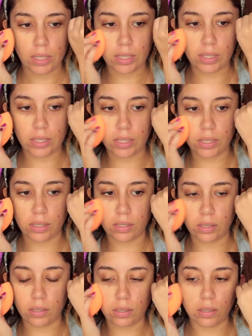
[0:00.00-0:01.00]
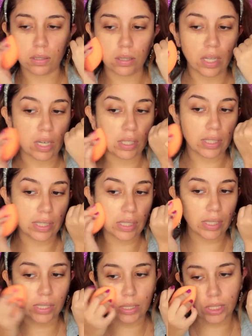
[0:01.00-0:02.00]
this is the
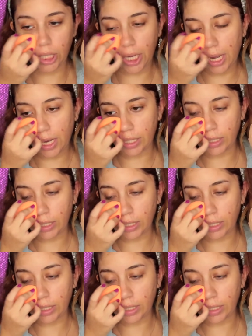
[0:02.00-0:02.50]
consistency.